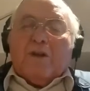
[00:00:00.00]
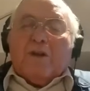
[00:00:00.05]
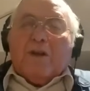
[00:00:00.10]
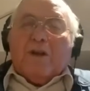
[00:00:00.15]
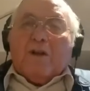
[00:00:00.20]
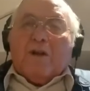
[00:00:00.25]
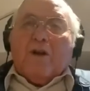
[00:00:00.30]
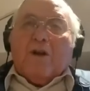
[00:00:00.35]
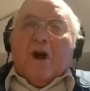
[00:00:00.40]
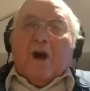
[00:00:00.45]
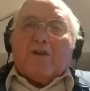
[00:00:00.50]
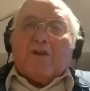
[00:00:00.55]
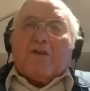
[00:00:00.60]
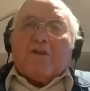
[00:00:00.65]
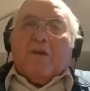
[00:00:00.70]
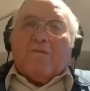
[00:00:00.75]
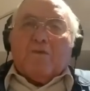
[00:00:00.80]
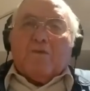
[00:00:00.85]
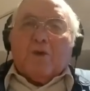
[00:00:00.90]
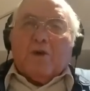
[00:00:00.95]
And, you
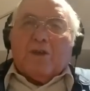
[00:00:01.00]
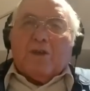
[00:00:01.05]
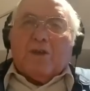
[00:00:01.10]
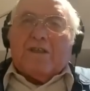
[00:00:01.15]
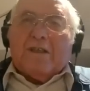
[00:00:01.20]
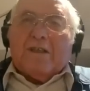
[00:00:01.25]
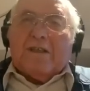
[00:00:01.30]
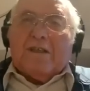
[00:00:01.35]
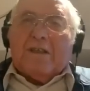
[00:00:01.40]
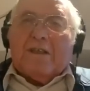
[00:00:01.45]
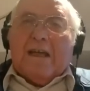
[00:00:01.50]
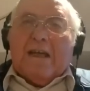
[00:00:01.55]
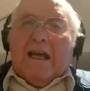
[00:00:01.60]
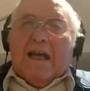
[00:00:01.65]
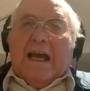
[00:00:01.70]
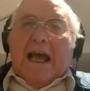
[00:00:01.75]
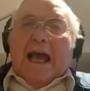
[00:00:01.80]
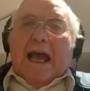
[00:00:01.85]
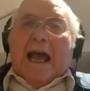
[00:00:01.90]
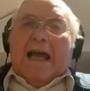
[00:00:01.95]
know, this little
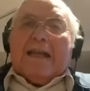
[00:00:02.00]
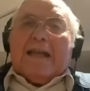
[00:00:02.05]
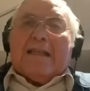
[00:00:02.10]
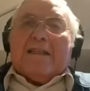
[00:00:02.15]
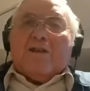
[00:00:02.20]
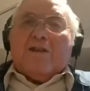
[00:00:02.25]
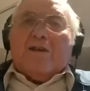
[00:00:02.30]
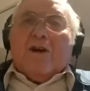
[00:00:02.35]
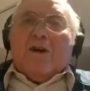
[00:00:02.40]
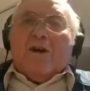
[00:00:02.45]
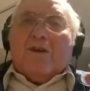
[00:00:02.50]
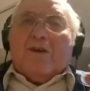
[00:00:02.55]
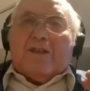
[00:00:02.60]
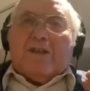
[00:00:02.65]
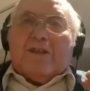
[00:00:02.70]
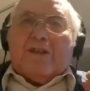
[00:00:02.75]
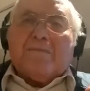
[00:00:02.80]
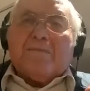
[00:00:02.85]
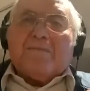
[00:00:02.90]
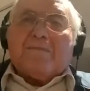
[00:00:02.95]
boy, who was then,
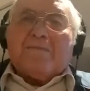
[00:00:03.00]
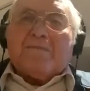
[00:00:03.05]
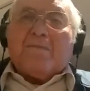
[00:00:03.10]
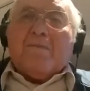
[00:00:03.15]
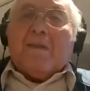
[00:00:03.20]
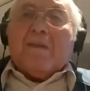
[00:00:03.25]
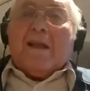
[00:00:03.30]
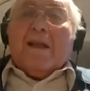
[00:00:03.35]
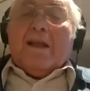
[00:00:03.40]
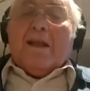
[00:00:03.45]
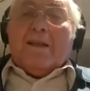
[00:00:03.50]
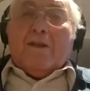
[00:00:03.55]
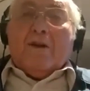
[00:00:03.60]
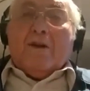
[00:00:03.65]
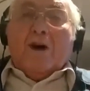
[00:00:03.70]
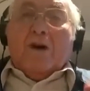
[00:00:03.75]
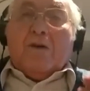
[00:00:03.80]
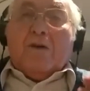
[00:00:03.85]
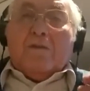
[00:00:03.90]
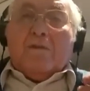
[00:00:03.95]

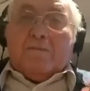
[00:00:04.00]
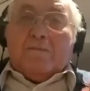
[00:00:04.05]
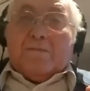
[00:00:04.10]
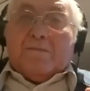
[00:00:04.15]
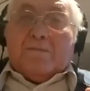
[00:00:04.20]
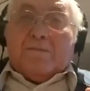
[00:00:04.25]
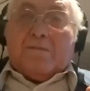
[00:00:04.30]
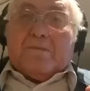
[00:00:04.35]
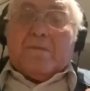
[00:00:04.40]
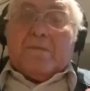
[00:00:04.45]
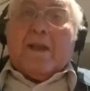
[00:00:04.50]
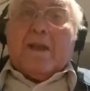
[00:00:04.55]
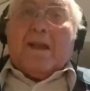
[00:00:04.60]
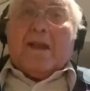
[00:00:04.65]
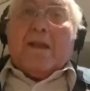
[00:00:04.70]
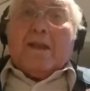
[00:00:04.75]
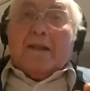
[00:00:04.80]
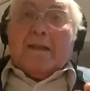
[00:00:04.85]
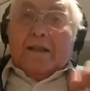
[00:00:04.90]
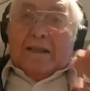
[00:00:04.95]
10
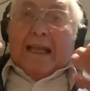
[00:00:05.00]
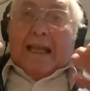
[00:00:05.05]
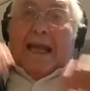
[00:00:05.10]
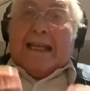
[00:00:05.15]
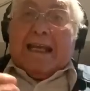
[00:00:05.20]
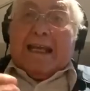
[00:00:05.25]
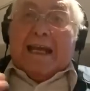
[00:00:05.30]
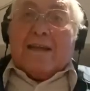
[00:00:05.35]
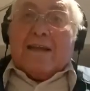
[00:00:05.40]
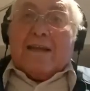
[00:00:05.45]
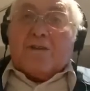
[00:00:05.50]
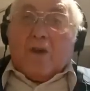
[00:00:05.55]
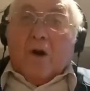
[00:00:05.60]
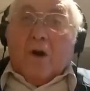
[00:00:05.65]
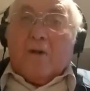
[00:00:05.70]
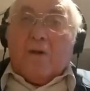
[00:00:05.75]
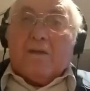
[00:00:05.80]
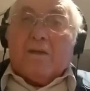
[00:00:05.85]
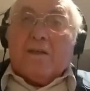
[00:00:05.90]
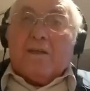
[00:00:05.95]
years old,
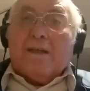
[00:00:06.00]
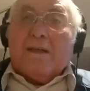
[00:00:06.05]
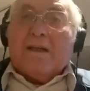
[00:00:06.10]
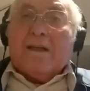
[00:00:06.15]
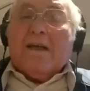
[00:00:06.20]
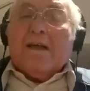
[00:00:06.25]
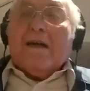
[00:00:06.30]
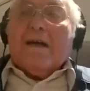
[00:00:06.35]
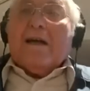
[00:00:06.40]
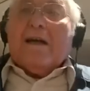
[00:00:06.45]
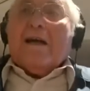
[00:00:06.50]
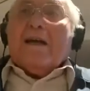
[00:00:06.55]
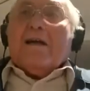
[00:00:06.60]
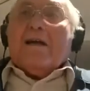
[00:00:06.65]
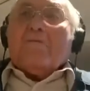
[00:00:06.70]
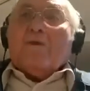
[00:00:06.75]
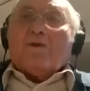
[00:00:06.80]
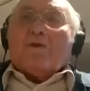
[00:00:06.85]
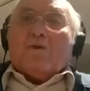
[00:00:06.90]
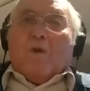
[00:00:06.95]
was
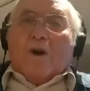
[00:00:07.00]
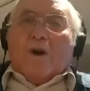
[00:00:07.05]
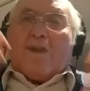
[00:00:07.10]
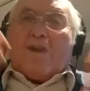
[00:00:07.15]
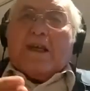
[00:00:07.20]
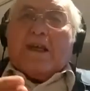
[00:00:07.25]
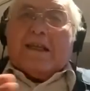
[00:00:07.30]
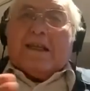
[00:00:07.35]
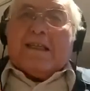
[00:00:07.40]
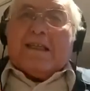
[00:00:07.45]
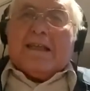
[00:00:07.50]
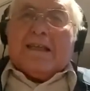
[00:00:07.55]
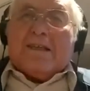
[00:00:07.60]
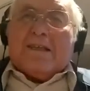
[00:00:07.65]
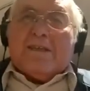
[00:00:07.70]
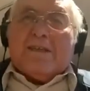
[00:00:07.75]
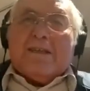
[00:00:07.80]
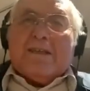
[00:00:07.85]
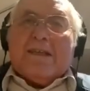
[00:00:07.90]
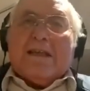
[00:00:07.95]
watching this.
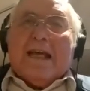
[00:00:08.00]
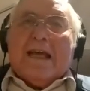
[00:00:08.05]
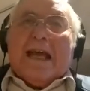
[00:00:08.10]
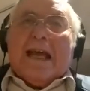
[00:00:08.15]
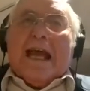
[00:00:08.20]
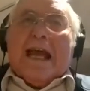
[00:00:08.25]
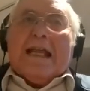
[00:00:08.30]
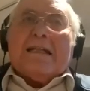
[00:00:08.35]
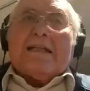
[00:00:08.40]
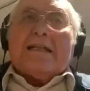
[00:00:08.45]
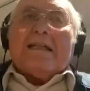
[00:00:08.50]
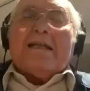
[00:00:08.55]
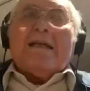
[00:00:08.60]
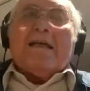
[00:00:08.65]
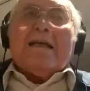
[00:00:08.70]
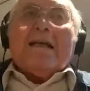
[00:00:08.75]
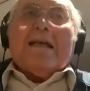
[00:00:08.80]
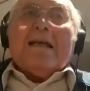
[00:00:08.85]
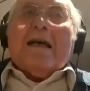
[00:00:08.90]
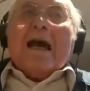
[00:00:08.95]
And
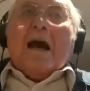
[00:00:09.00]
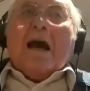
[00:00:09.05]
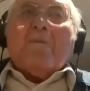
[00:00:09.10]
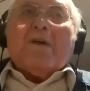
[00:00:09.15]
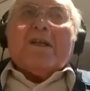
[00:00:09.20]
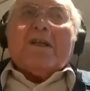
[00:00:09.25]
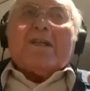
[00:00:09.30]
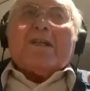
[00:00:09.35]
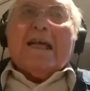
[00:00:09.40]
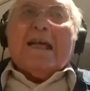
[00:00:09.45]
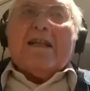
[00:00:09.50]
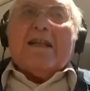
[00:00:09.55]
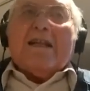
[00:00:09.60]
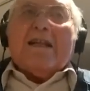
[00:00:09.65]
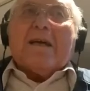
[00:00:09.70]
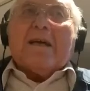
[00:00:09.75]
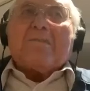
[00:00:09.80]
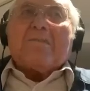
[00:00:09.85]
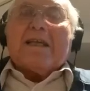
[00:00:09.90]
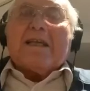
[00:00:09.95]
I want to tell you
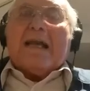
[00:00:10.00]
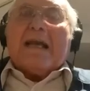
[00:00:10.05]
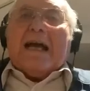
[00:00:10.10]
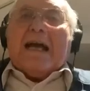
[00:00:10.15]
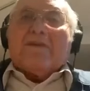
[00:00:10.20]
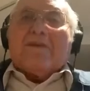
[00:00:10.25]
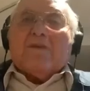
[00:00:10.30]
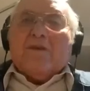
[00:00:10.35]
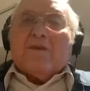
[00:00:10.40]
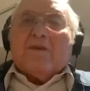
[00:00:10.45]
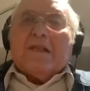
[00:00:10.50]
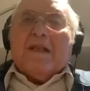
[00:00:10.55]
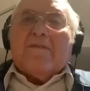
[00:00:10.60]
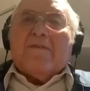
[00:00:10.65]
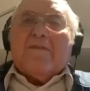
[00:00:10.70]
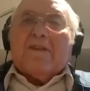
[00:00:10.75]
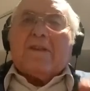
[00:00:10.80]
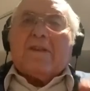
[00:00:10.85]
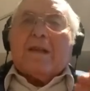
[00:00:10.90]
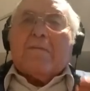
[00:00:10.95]
something. I don't even
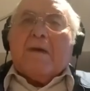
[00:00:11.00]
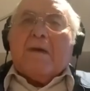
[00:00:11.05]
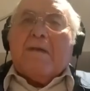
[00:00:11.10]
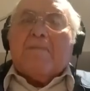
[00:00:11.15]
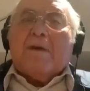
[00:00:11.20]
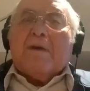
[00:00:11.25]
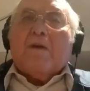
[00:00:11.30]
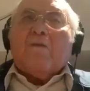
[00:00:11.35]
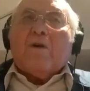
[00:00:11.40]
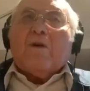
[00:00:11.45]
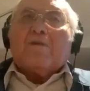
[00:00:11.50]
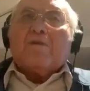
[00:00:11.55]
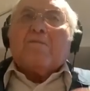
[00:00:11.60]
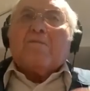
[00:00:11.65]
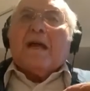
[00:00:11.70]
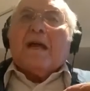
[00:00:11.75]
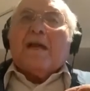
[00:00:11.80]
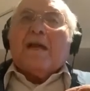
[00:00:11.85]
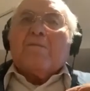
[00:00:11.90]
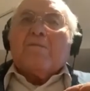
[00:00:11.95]
remember what my
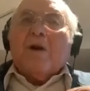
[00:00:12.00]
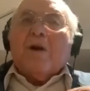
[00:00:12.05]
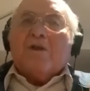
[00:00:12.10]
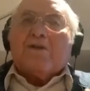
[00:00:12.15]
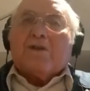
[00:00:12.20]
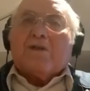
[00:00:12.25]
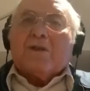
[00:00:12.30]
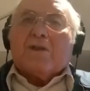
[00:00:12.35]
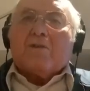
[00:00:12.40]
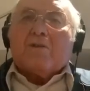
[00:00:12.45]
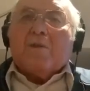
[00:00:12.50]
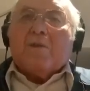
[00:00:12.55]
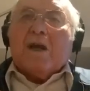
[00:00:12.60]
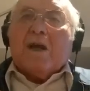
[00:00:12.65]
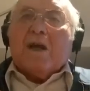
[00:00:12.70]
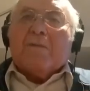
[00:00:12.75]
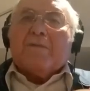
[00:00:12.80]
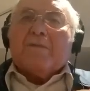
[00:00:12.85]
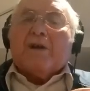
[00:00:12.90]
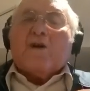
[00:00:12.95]
emotions were,
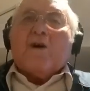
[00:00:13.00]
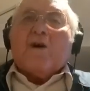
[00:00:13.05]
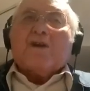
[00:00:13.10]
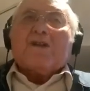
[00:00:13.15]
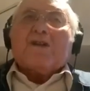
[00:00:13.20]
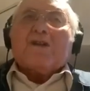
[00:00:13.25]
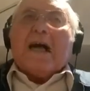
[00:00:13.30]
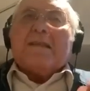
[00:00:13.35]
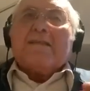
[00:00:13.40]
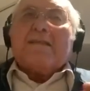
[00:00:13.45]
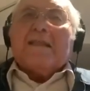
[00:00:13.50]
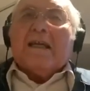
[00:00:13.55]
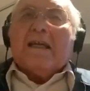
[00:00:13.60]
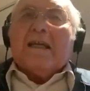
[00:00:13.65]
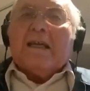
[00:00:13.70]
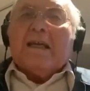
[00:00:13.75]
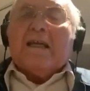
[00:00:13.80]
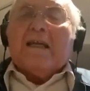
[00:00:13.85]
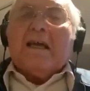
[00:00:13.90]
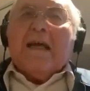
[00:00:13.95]
because I think
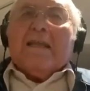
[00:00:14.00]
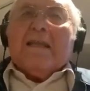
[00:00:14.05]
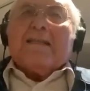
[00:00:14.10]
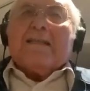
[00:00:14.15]
that